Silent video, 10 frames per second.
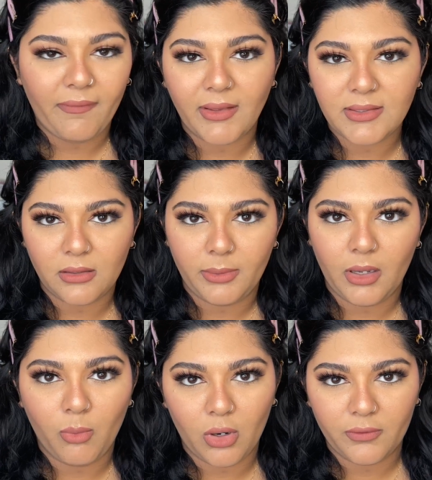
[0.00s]
That's a little
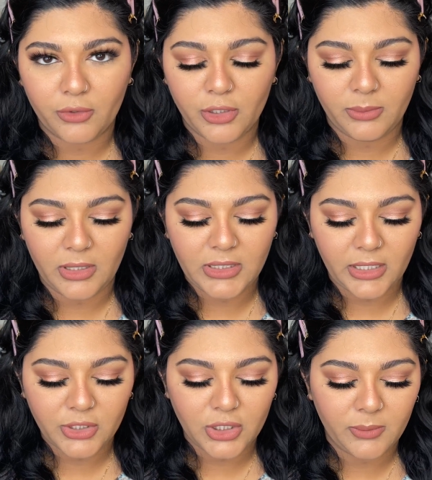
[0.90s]
bit more of a creamier
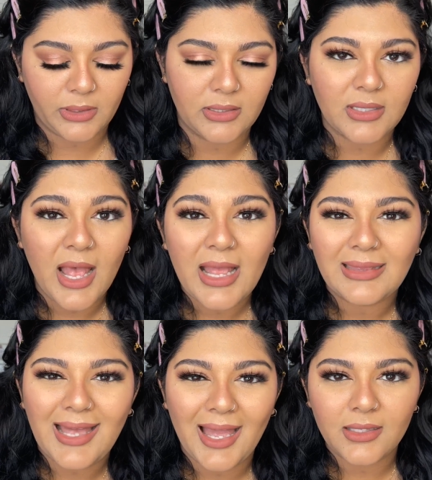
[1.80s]
texture, because
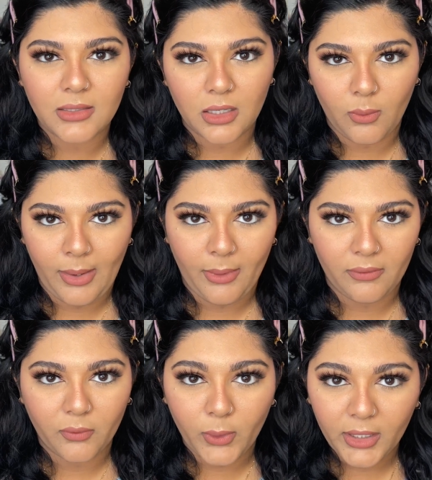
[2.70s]
that is going to wipe
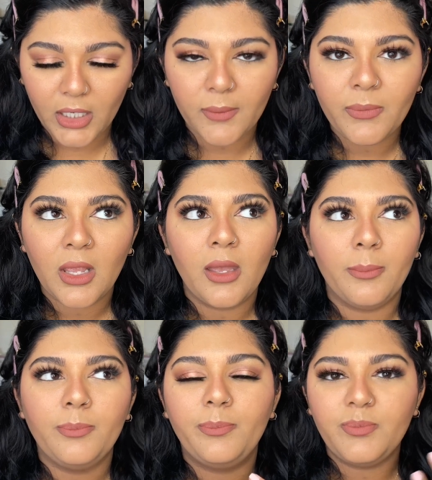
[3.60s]
off quicker
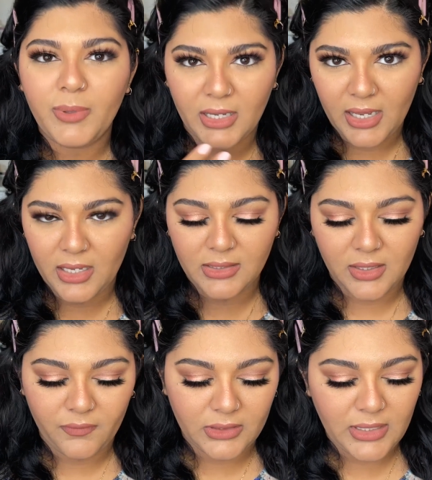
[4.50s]
because
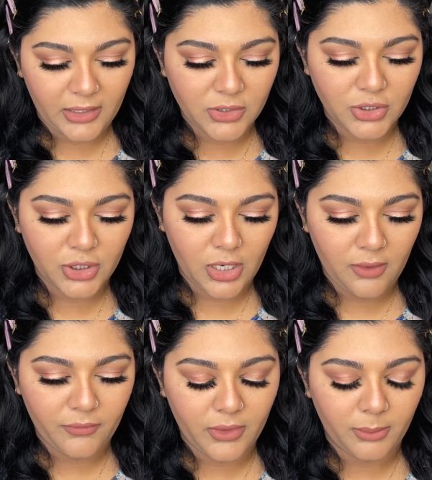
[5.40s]
of the texture
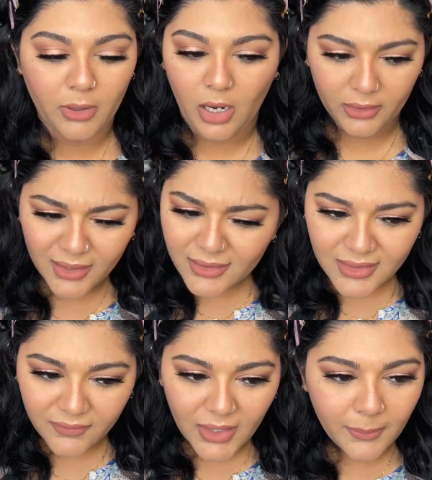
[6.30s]
of the product,
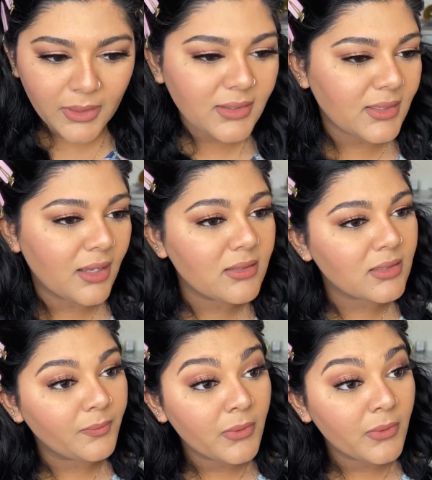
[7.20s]
if that makes sense.